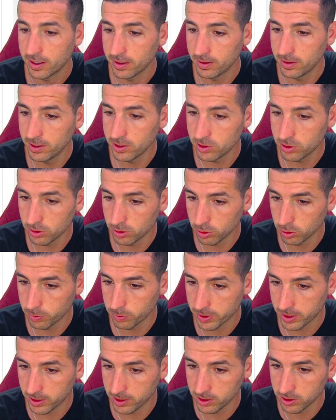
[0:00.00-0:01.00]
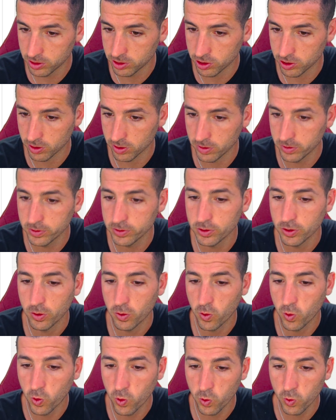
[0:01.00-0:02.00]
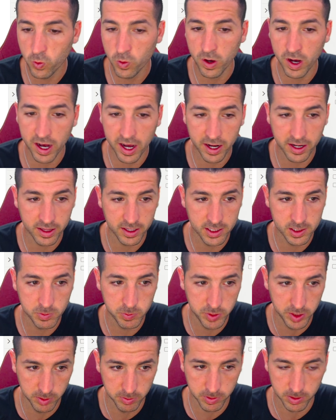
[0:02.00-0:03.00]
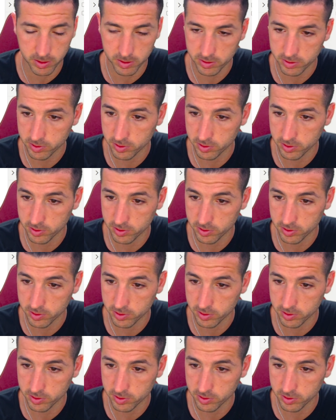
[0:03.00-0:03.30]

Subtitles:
these true predictions, who are these people.